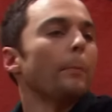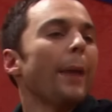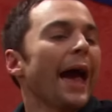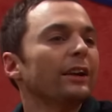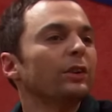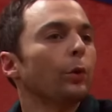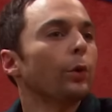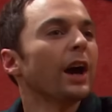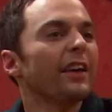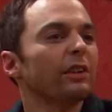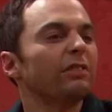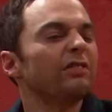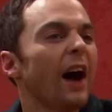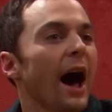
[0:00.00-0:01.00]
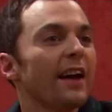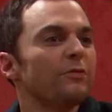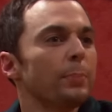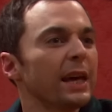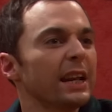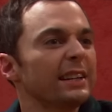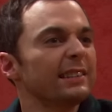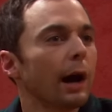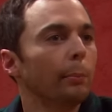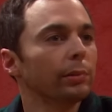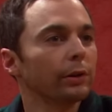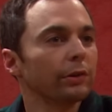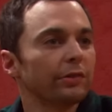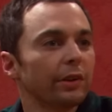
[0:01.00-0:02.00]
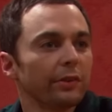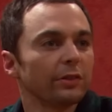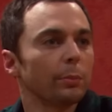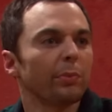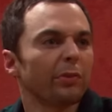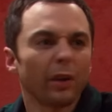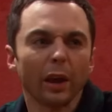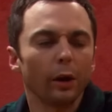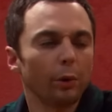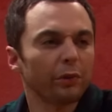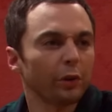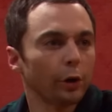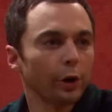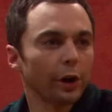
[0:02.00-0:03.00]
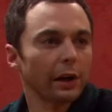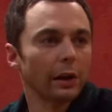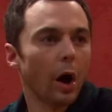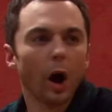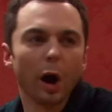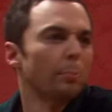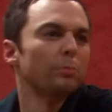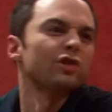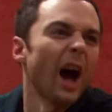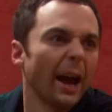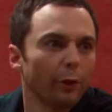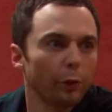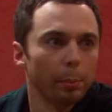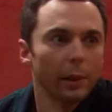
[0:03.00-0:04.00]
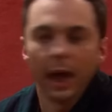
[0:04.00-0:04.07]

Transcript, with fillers: Back door has a five-pin tumbler system, single-circuit alarm, child's